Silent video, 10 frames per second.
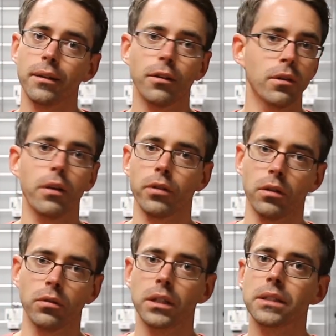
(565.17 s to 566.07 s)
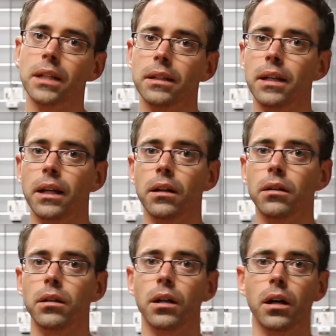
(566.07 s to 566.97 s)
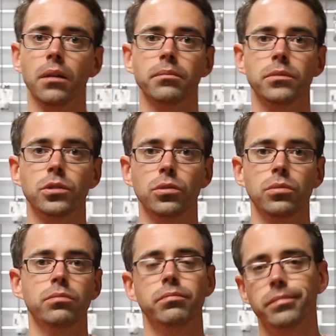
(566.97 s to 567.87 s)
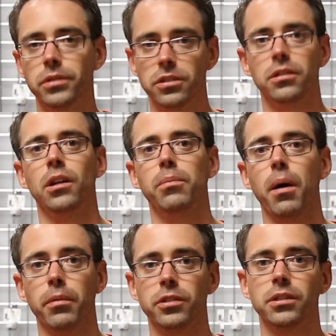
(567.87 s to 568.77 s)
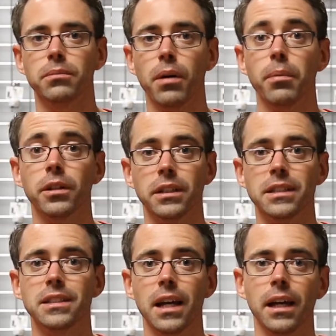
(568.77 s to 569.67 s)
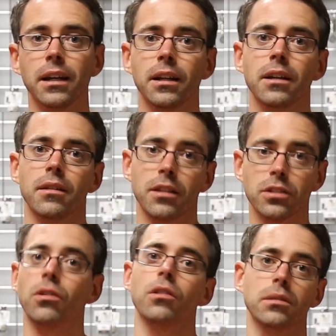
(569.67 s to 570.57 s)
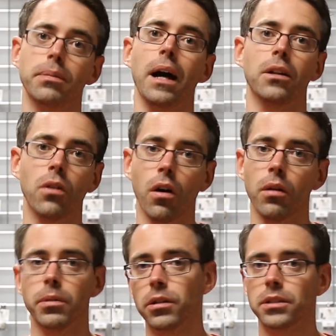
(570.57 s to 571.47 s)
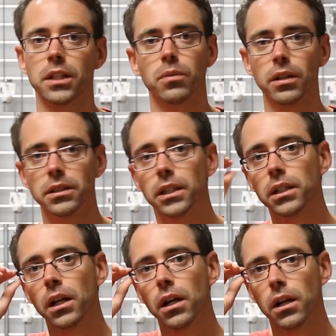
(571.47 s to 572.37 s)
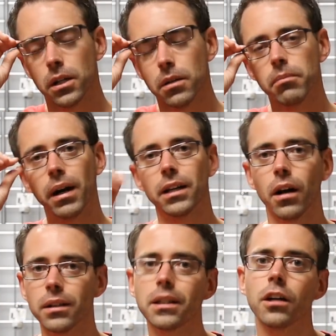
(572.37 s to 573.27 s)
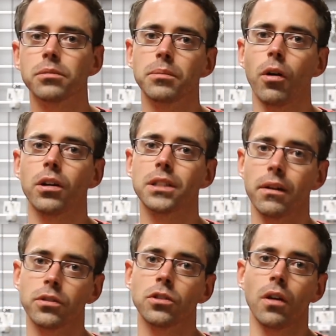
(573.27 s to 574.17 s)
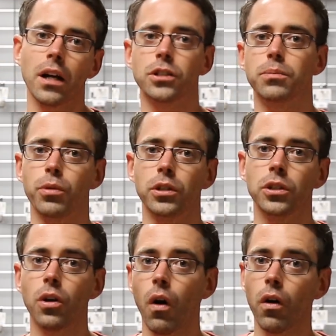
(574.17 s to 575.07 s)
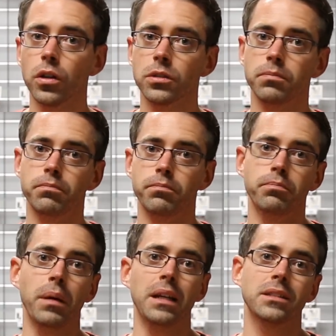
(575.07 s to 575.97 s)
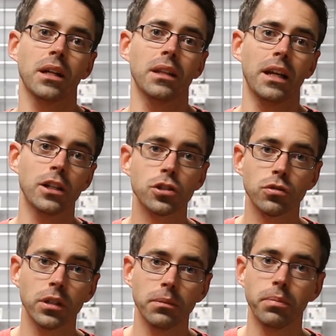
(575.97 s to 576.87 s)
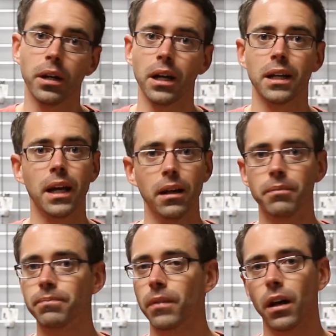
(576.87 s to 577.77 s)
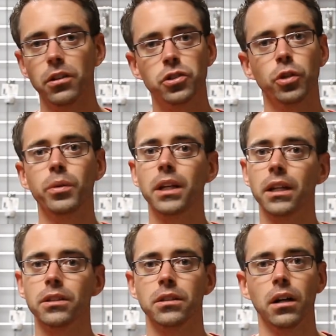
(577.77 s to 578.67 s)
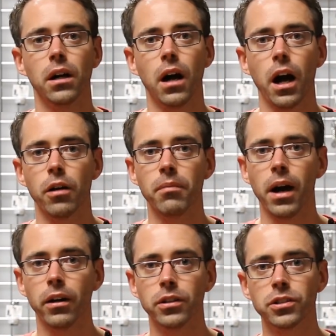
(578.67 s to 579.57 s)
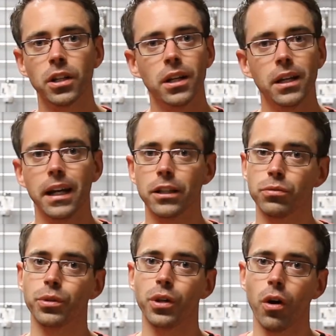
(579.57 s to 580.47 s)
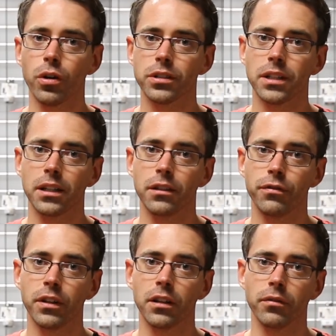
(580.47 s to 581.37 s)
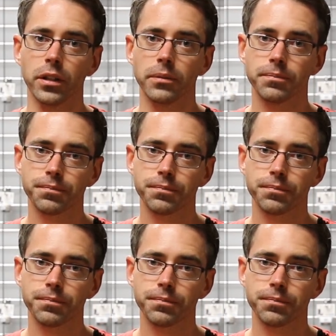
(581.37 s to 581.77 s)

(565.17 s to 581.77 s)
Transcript: They're never going to release that data to publicly say this car is a bad car because XYZ. My gut tells me Mark 7s are actually pretty good cars based on history, but again, until we get into higher mileage, it's really hard to say definitively.